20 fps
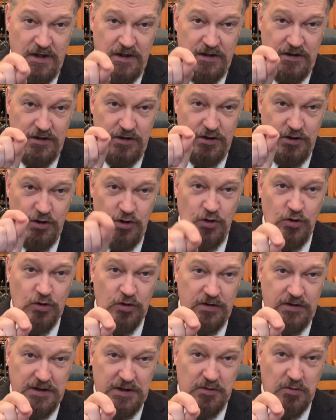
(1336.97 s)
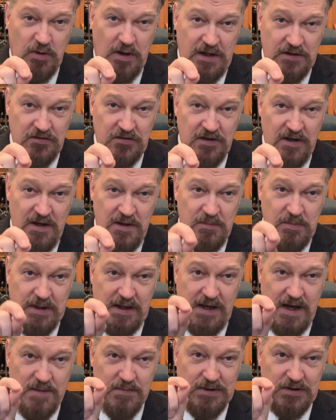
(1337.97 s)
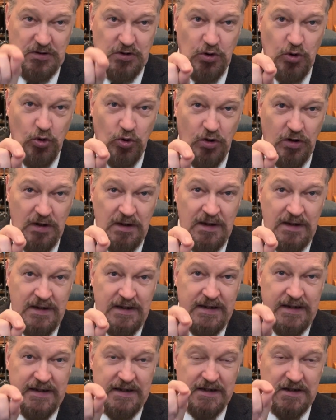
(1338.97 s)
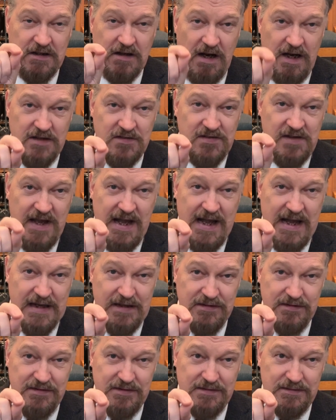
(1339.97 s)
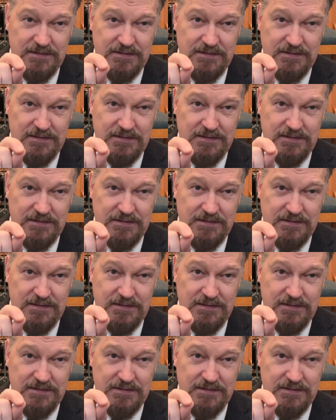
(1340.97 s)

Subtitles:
You, dear ones, become a tool in God's hand.